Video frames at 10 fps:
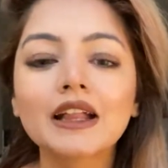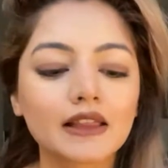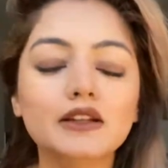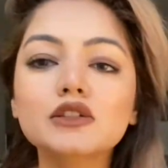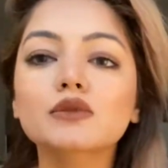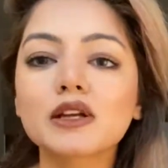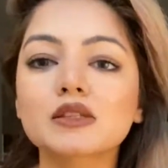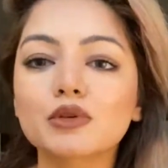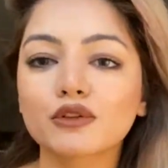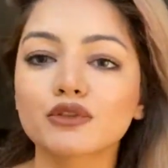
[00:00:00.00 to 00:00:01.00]
That is a
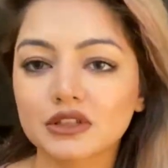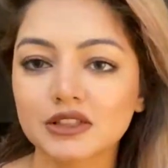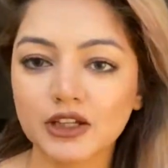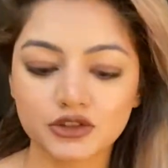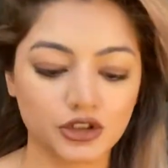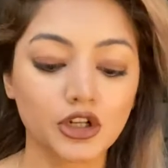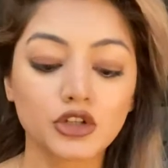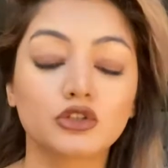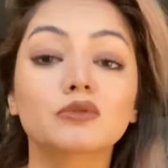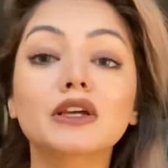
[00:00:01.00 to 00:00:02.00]
recipe for disaster.
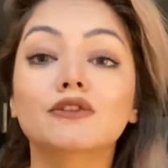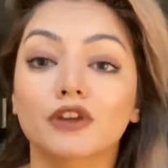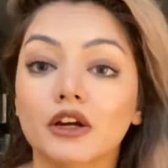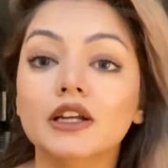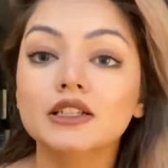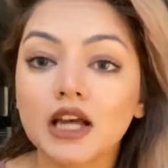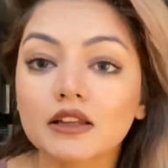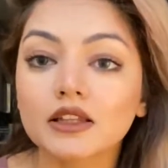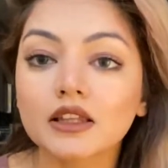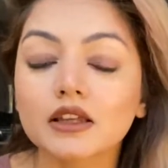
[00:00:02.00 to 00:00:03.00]
You make very
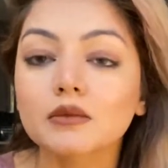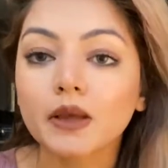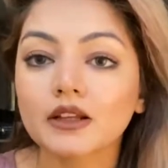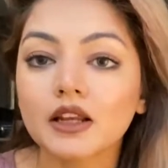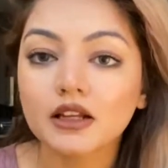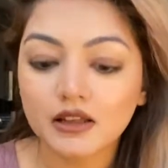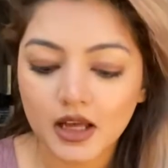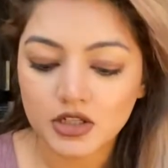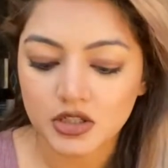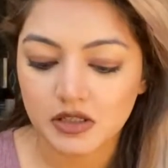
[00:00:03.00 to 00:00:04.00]
delicate magnetic
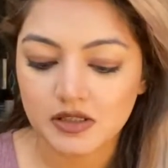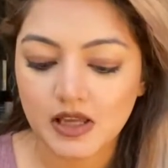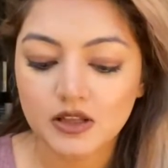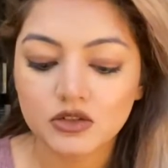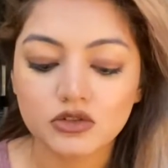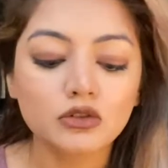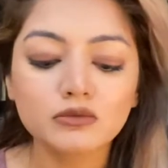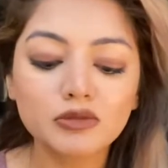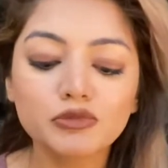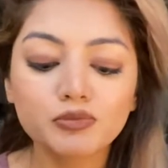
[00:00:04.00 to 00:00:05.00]
lashes and then don't
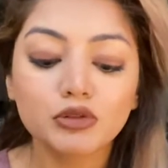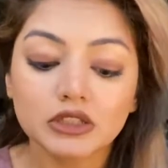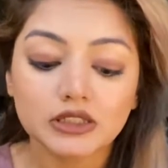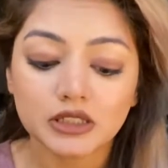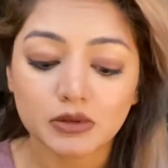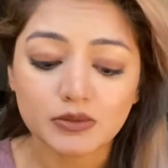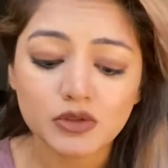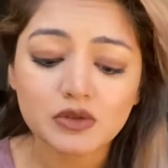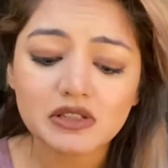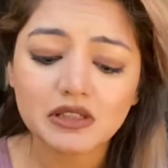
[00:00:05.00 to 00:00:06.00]
make me pull at them. I'm
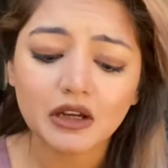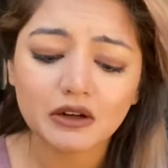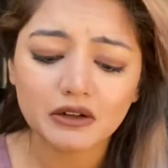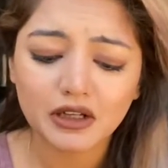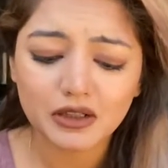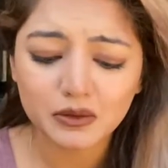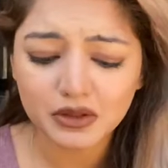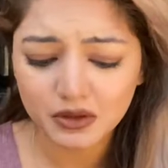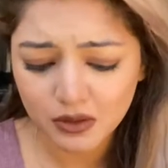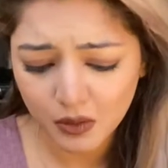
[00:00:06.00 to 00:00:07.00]
so scared. I don't want
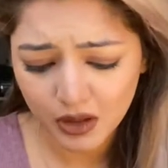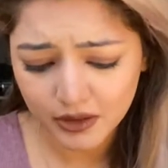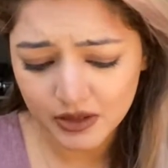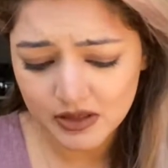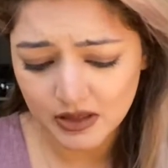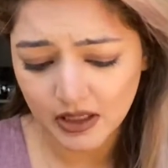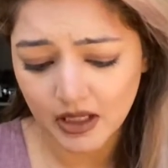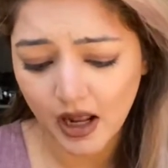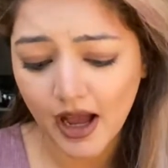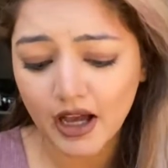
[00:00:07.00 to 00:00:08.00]
to go to Walgreens
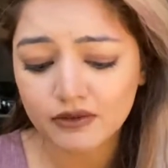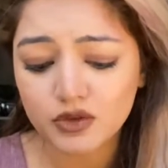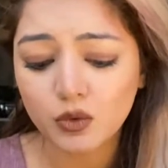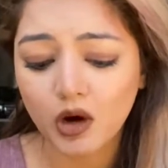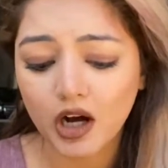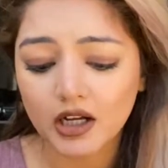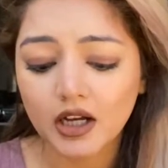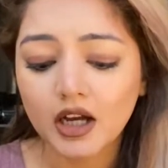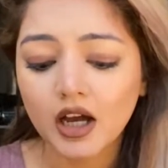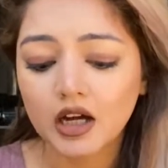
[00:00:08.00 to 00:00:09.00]
again. I have to walk
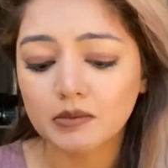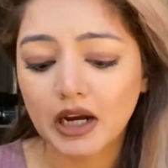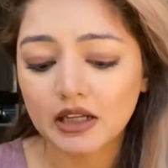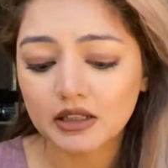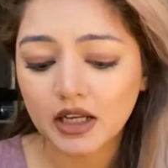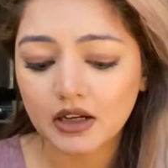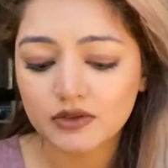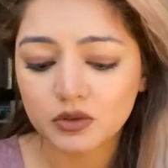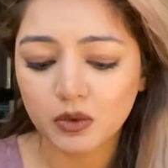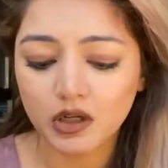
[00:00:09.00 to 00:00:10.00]
1.5 miles
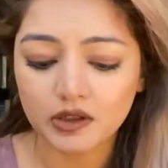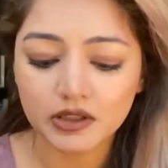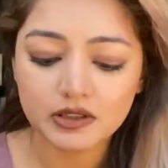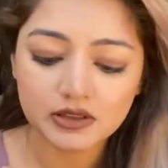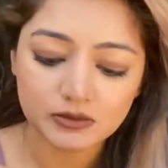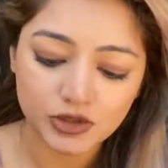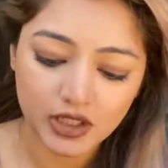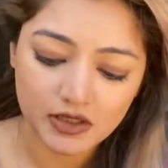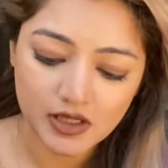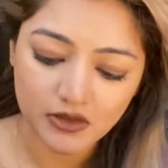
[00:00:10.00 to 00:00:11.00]
to Walgreens because I'm trying
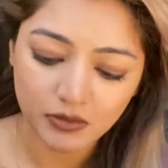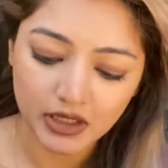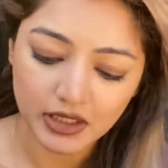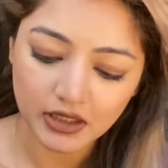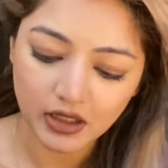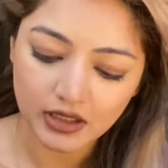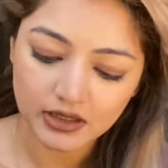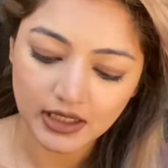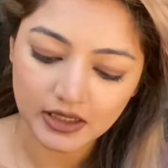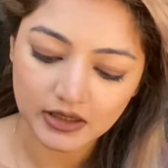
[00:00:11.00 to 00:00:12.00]
to save money on
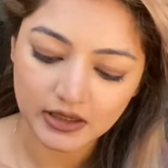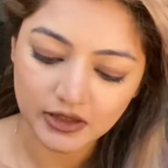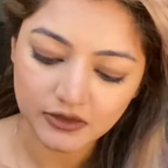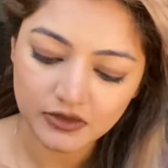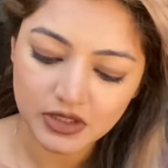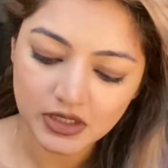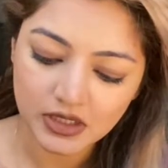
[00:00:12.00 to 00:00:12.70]
like Lyft.